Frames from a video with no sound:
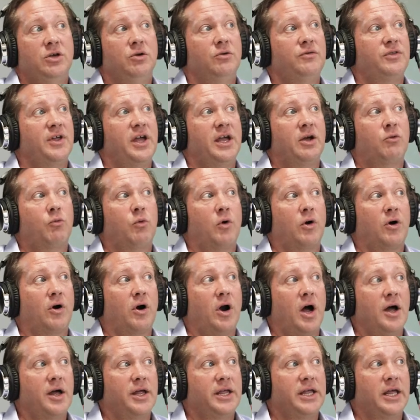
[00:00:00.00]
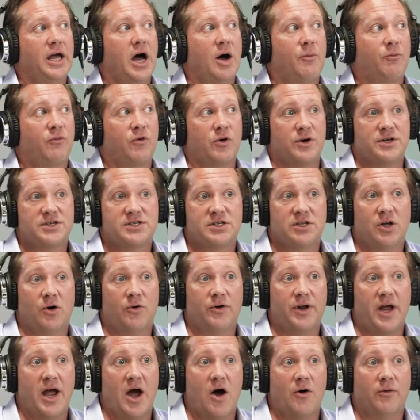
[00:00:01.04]
you think we're up for a
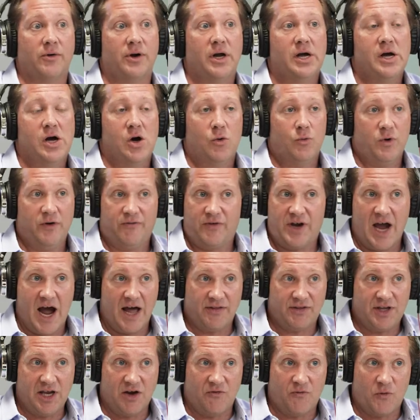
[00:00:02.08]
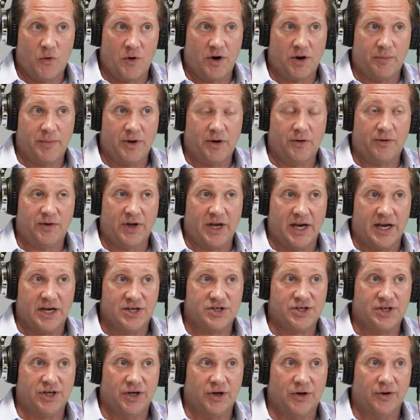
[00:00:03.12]
slowdown? we've got the affordability
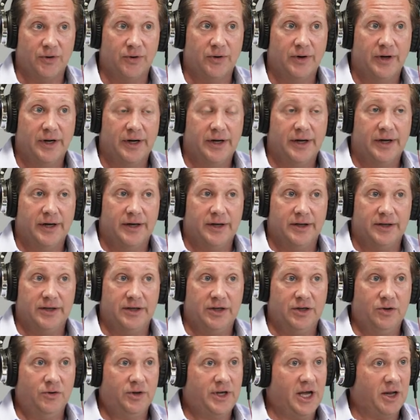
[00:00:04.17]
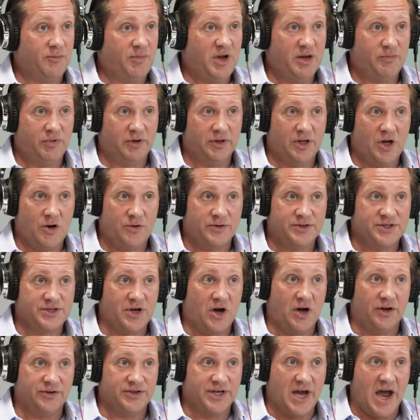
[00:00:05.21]
issue. Mm-hmm. You get people loans
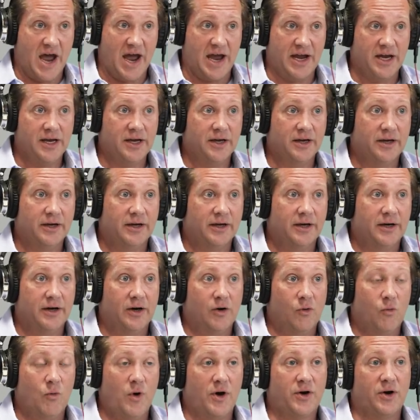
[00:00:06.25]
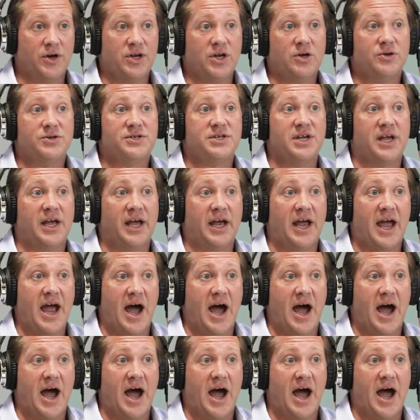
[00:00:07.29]
all day. Mm-hmm. What are you seeing